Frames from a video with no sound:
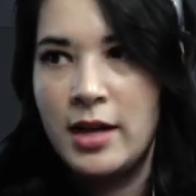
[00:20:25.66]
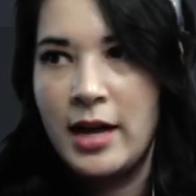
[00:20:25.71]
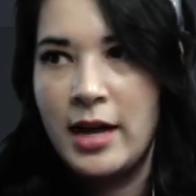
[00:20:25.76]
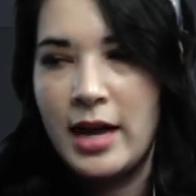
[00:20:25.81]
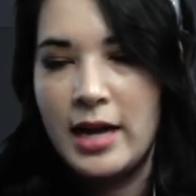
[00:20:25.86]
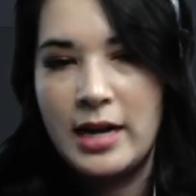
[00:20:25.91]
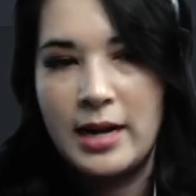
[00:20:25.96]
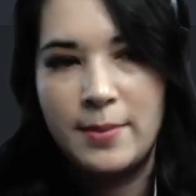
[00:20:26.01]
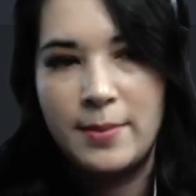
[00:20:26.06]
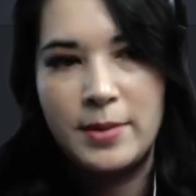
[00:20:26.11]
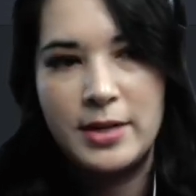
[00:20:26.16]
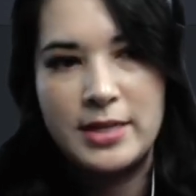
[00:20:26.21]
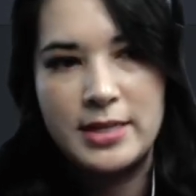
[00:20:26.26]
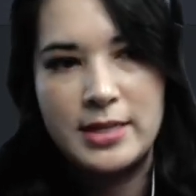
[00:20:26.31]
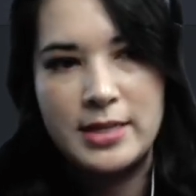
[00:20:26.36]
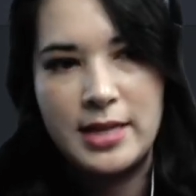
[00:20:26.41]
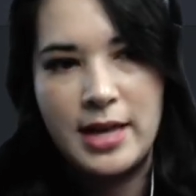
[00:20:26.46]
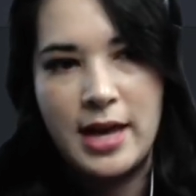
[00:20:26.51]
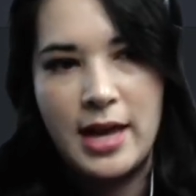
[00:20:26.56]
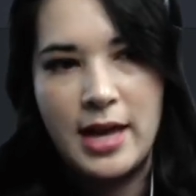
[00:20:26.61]
and I'm going to
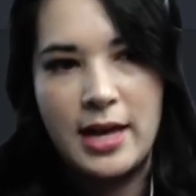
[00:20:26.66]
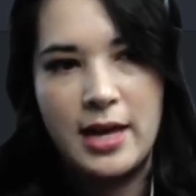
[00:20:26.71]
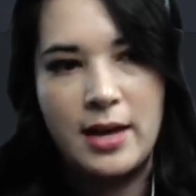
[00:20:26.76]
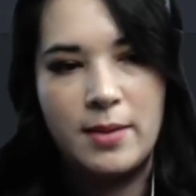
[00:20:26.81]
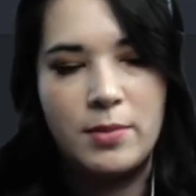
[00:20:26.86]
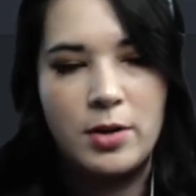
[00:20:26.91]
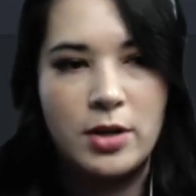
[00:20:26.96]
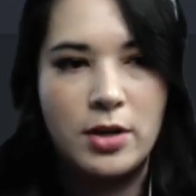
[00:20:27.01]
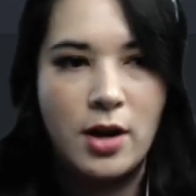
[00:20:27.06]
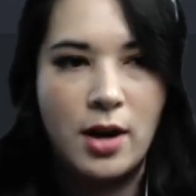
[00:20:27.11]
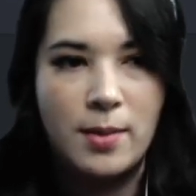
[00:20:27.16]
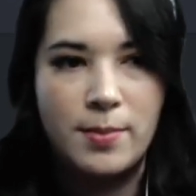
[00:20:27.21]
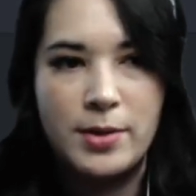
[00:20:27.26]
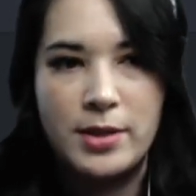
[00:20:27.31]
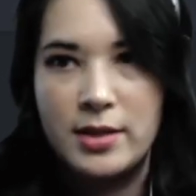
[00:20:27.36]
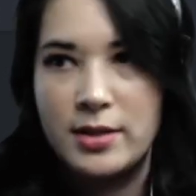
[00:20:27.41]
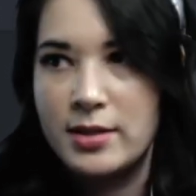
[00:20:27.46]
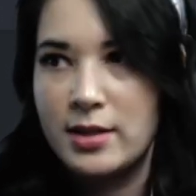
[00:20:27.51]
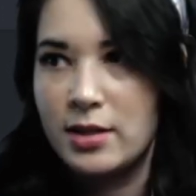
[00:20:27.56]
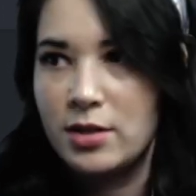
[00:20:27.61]
say, I'm going to copy
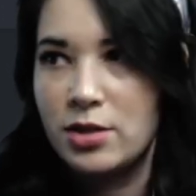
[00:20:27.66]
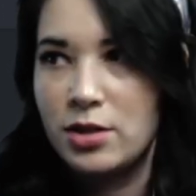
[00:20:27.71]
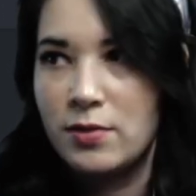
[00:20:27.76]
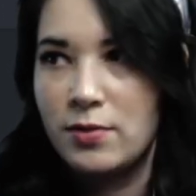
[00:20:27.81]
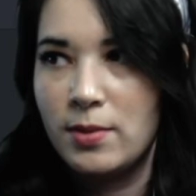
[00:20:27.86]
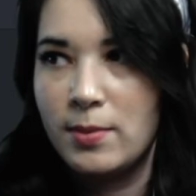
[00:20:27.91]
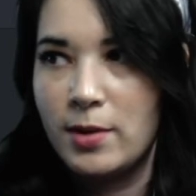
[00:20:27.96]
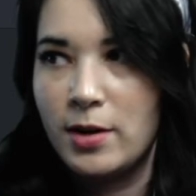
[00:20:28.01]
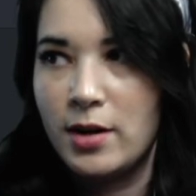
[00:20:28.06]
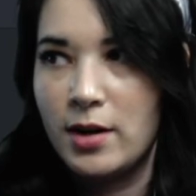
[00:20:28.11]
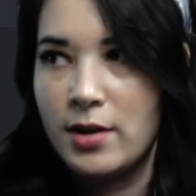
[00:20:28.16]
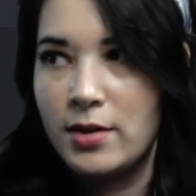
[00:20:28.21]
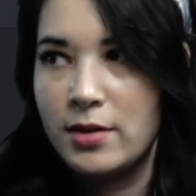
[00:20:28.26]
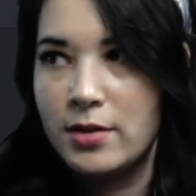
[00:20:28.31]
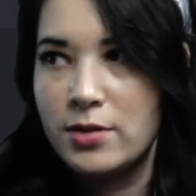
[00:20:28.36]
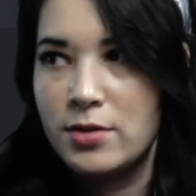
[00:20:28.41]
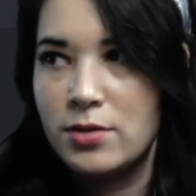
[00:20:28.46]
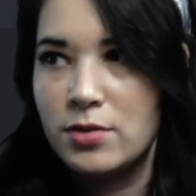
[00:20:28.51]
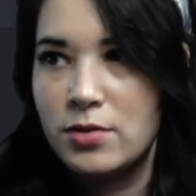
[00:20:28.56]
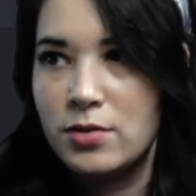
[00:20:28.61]
this actually from our
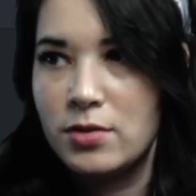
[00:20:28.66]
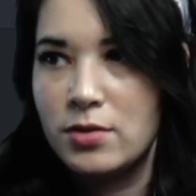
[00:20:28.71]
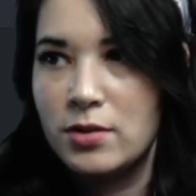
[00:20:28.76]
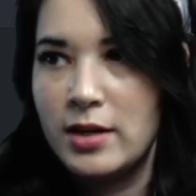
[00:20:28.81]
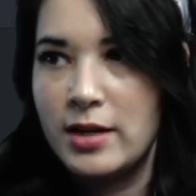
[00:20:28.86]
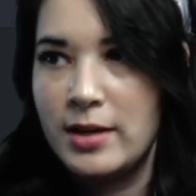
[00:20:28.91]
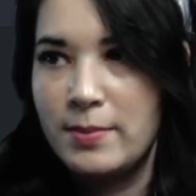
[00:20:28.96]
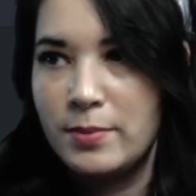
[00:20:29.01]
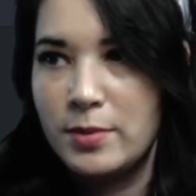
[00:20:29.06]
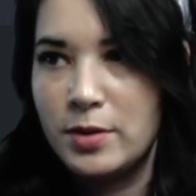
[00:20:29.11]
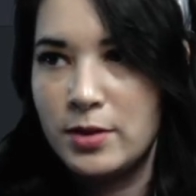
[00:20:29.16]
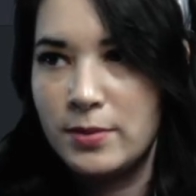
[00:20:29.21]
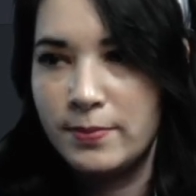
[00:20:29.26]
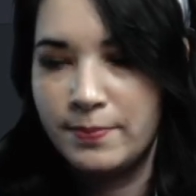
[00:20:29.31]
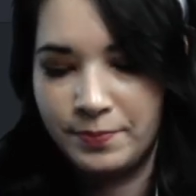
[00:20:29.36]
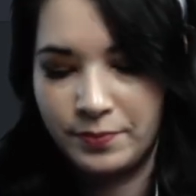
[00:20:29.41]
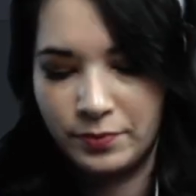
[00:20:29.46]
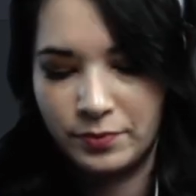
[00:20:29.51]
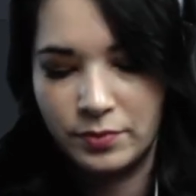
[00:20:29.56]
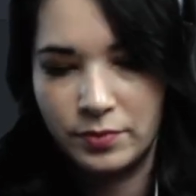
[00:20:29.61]
other script.
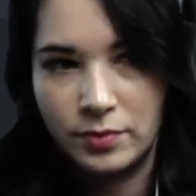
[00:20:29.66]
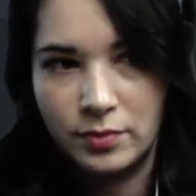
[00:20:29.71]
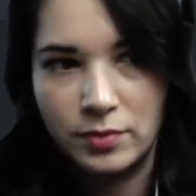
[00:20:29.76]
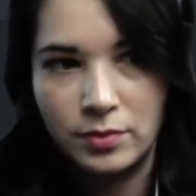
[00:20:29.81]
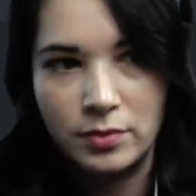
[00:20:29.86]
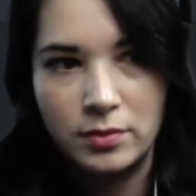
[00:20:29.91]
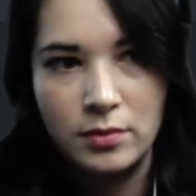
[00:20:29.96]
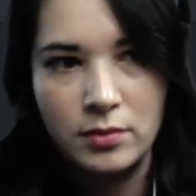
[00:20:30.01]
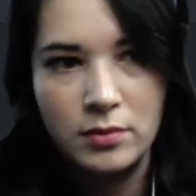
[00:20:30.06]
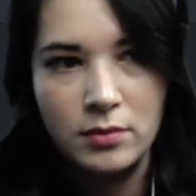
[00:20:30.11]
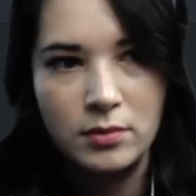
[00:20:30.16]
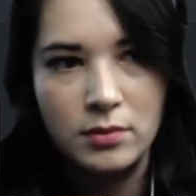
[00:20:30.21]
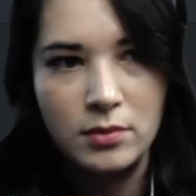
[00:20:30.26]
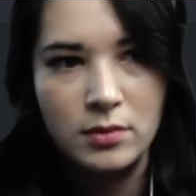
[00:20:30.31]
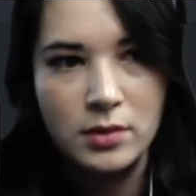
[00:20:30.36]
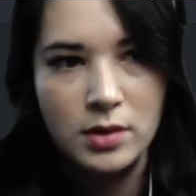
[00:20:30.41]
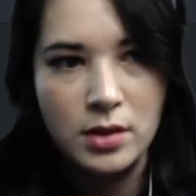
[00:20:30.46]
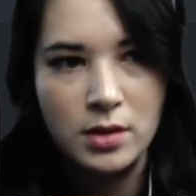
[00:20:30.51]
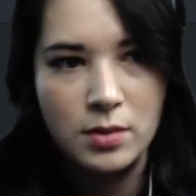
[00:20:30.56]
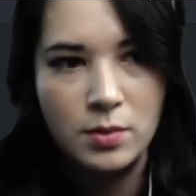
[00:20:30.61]

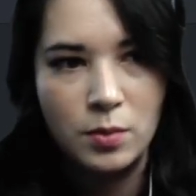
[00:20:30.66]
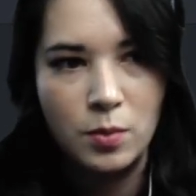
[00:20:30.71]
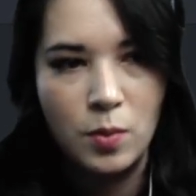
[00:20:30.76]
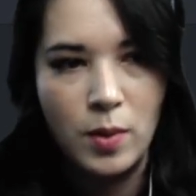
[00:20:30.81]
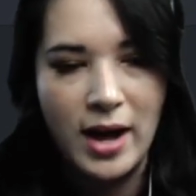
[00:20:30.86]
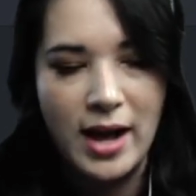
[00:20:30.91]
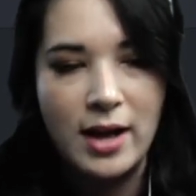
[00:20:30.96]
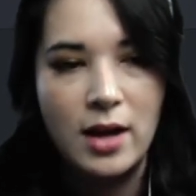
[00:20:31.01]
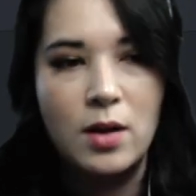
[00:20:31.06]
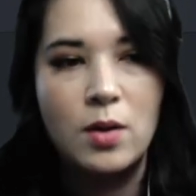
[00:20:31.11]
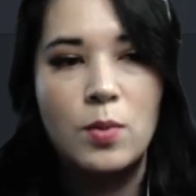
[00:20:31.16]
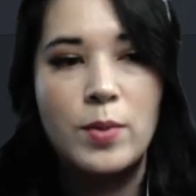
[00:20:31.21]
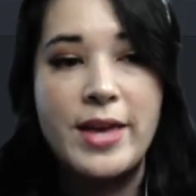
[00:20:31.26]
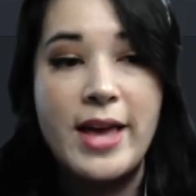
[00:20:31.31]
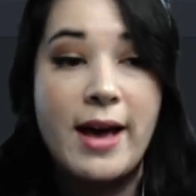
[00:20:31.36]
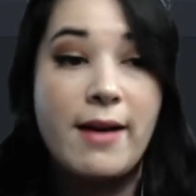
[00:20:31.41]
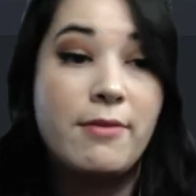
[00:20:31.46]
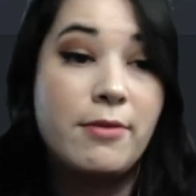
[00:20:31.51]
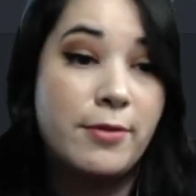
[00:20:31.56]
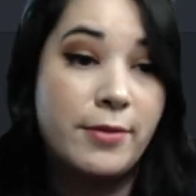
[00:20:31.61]
While we
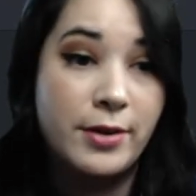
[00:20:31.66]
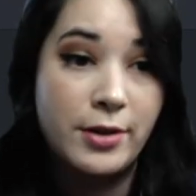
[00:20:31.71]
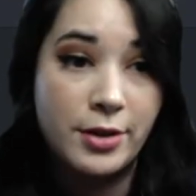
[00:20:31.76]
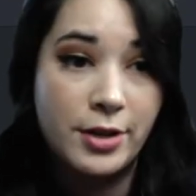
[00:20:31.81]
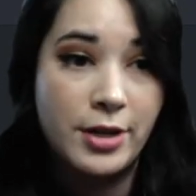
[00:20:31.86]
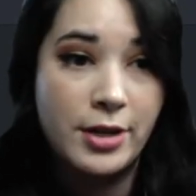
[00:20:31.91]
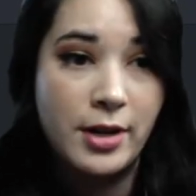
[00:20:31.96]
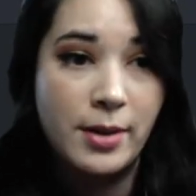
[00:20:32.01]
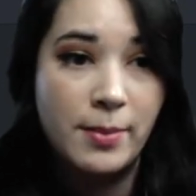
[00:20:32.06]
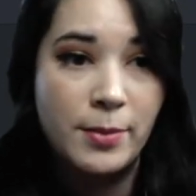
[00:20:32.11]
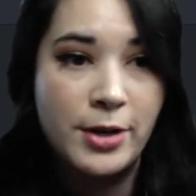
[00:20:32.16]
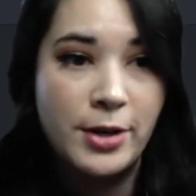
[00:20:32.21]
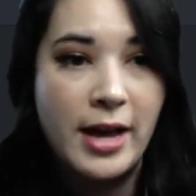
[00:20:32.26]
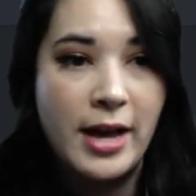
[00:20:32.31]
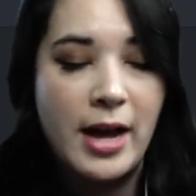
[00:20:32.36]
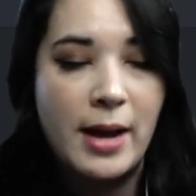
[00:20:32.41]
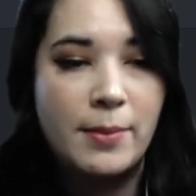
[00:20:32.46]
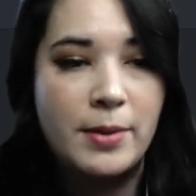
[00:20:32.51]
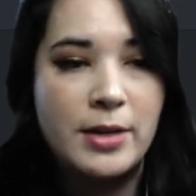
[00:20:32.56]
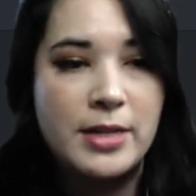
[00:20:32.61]
haven't found a good number
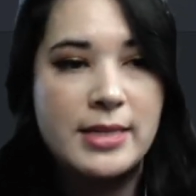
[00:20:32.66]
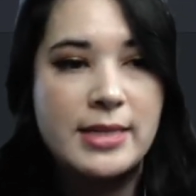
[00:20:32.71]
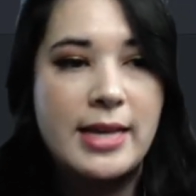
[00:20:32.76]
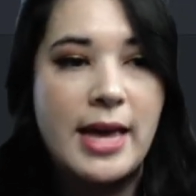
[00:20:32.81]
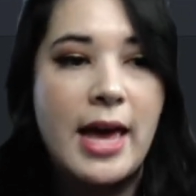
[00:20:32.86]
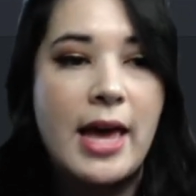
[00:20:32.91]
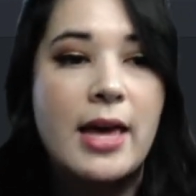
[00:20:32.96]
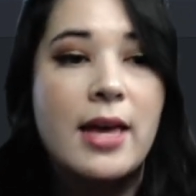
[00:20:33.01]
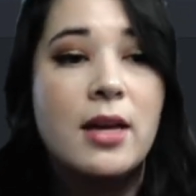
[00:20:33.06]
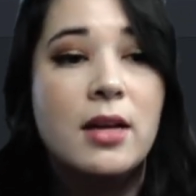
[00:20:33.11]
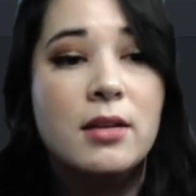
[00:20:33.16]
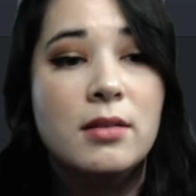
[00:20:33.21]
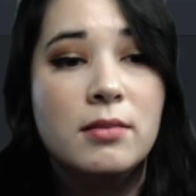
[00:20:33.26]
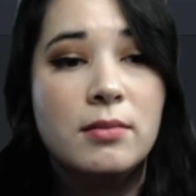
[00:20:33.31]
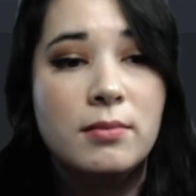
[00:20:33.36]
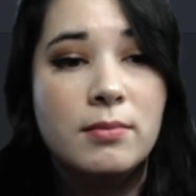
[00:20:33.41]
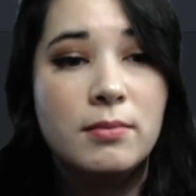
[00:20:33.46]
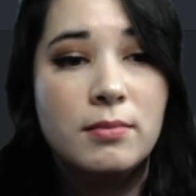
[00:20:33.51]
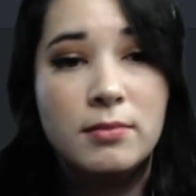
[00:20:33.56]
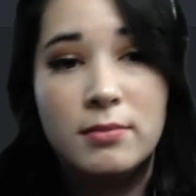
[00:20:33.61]
yet, I'm going to say
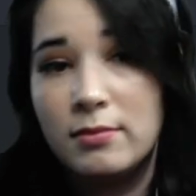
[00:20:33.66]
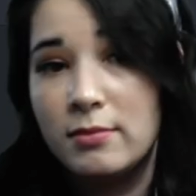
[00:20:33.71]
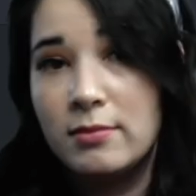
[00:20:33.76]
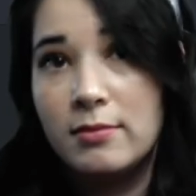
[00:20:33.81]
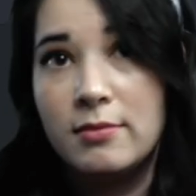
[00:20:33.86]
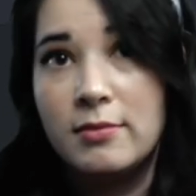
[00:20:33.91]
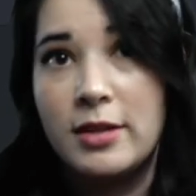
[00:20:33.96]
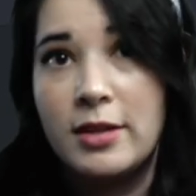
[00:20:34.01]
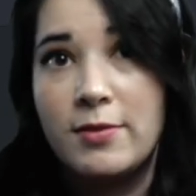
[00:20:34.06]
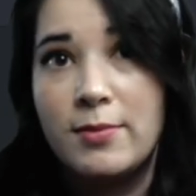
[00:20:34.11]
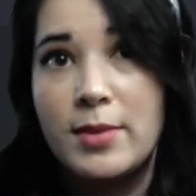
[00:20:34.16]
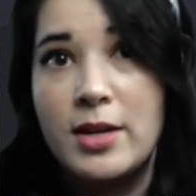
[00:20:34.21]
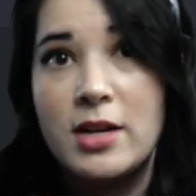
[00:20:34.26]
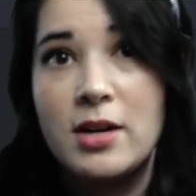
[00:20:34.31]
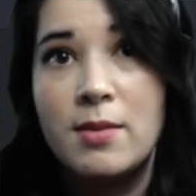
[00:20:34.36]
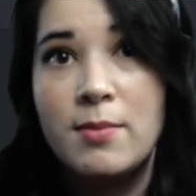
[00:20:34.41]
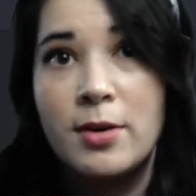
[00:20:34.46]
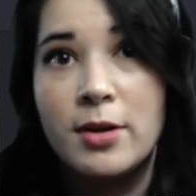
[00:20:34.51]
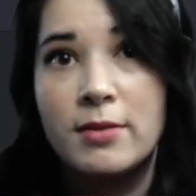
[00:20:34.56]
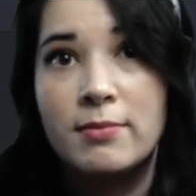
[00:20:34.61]
give me a
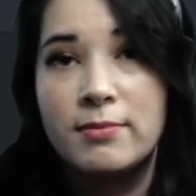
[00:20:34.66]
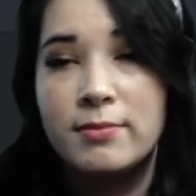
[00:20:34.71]
number.